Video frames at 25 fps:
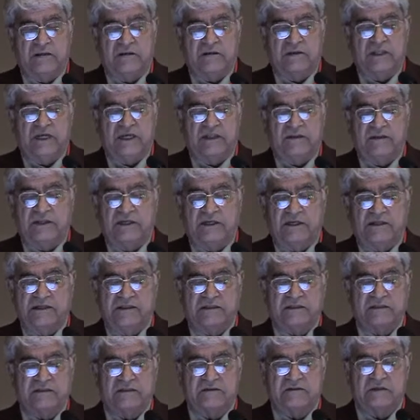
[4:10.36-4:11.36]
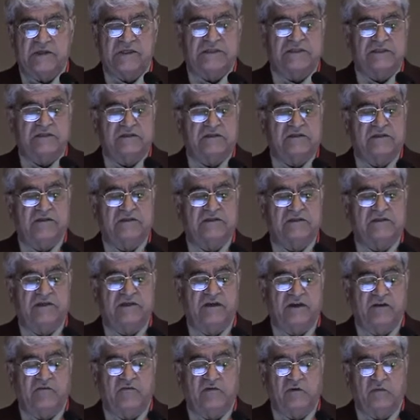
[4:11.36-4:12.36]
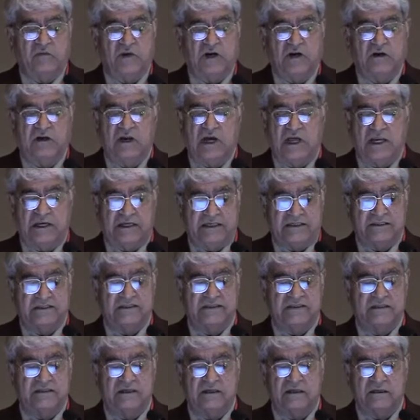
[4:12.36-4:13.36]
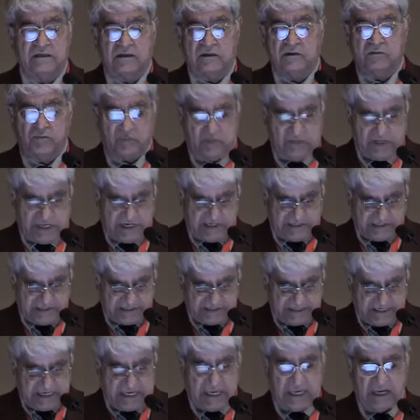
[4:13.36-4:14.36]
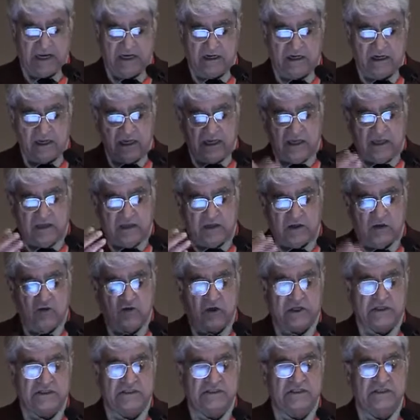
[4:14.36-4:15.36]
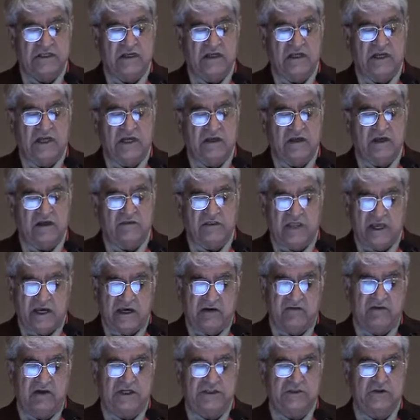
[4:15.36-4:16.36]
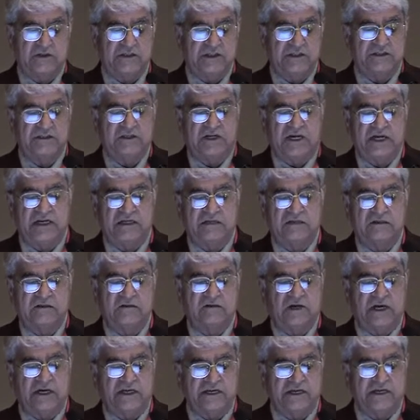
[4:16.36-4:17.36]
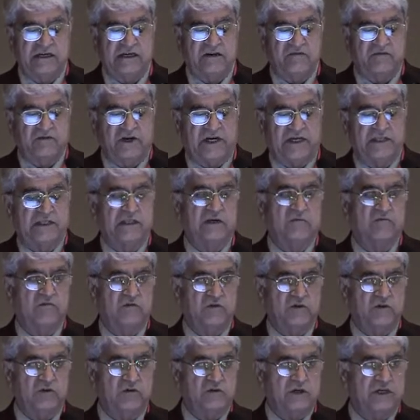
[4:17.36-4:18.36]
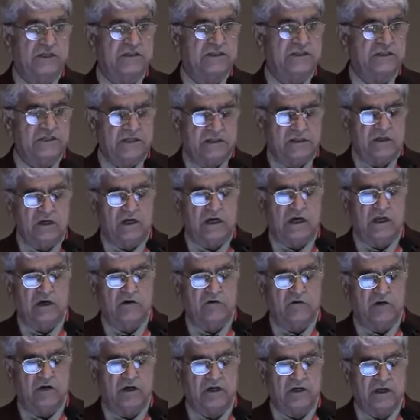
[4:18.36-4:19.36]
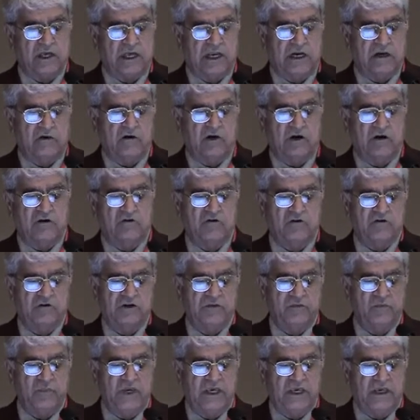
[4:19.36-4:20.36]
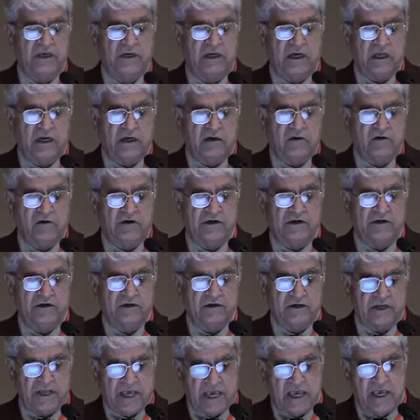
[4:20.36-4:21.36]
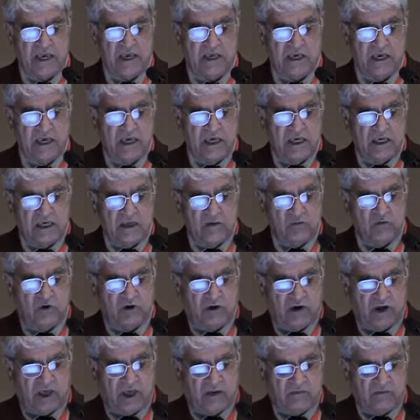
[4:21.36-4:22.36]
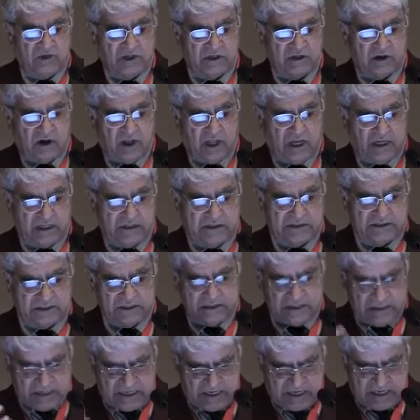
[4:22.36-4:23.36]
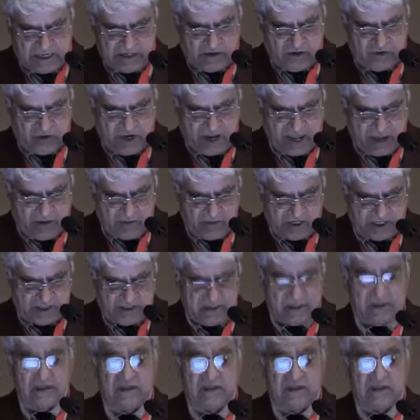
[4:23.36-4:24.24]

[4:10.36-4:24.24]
Then there is this study from Canales. There is, again, you can see, and they have actually tried to identify them. You can see the calgranulin B, calgranulin A, hemoglobin, collagen, you name it.